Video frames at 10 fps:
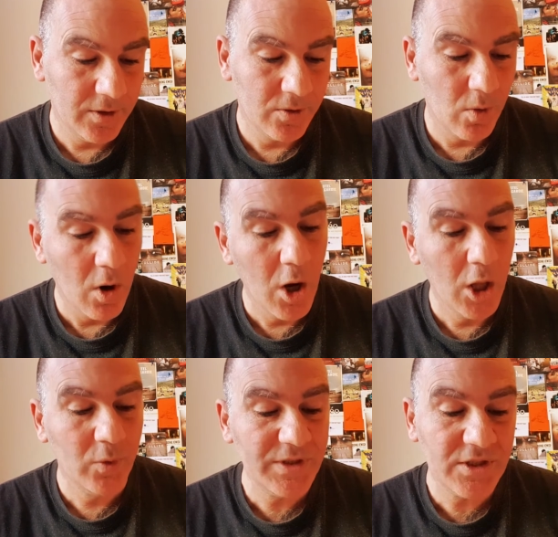who
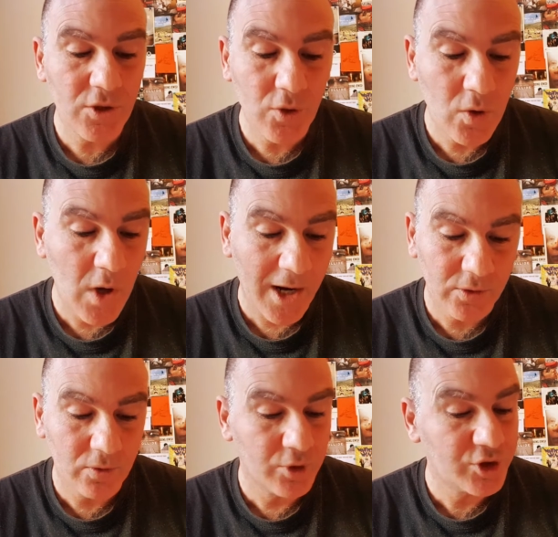always knew how
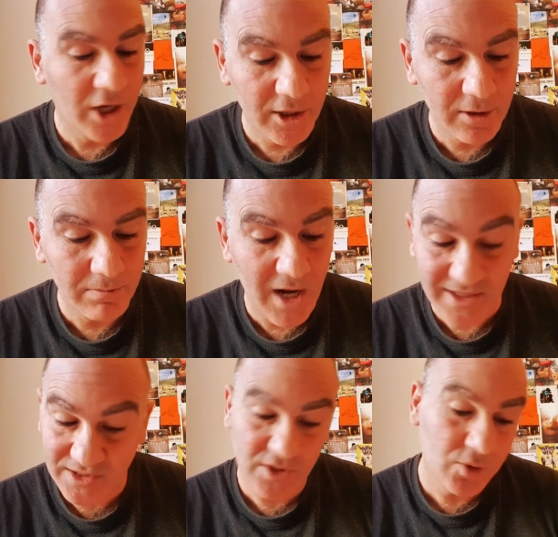to charm and
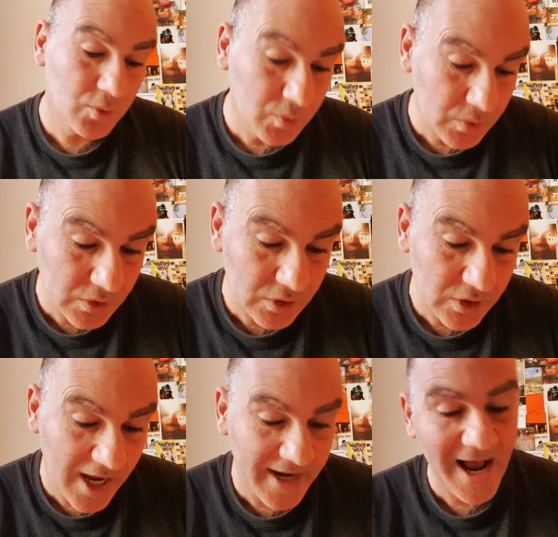seduce
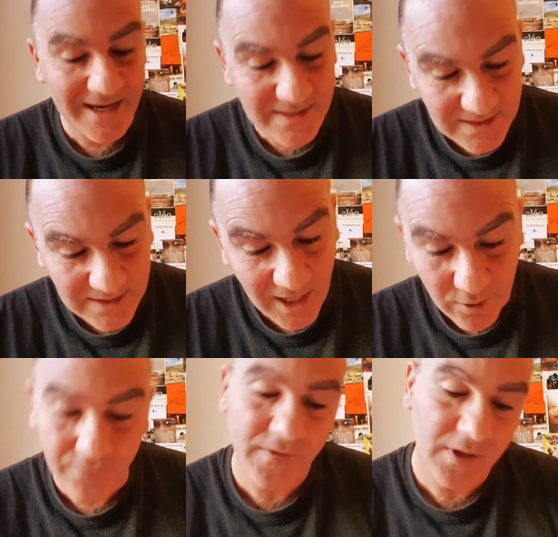and ask and
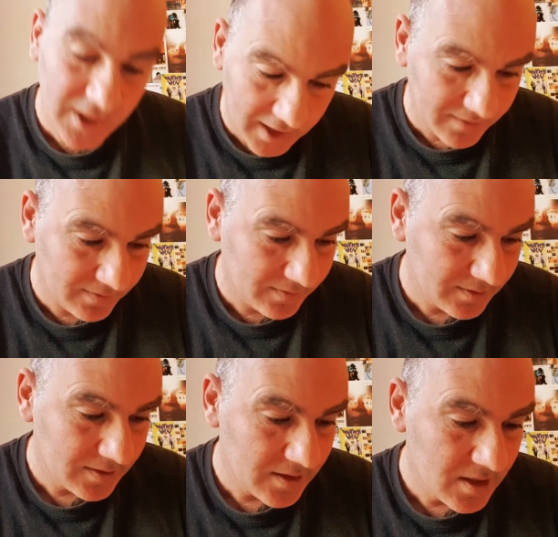often get,
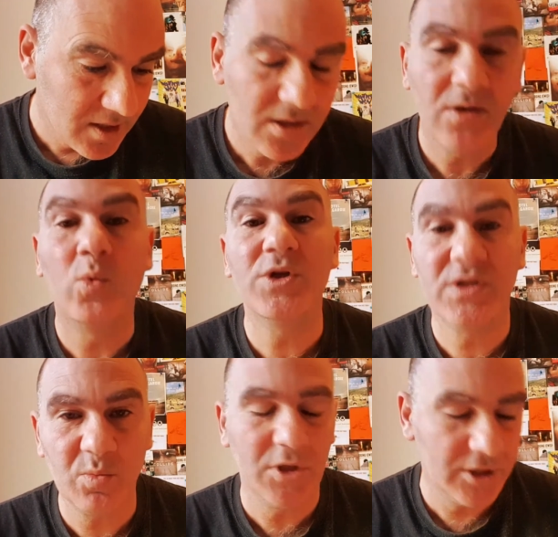was
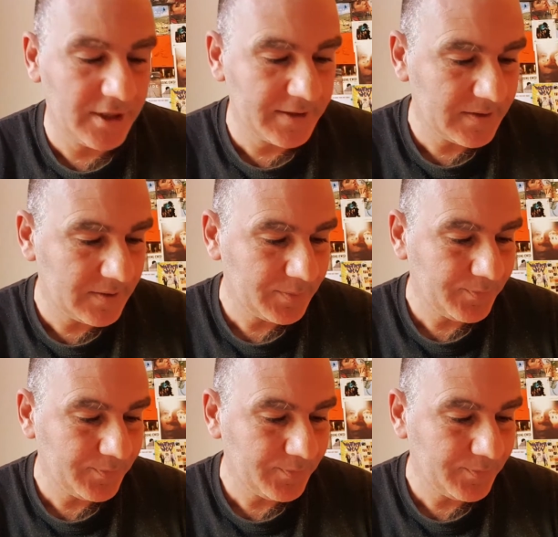speechless.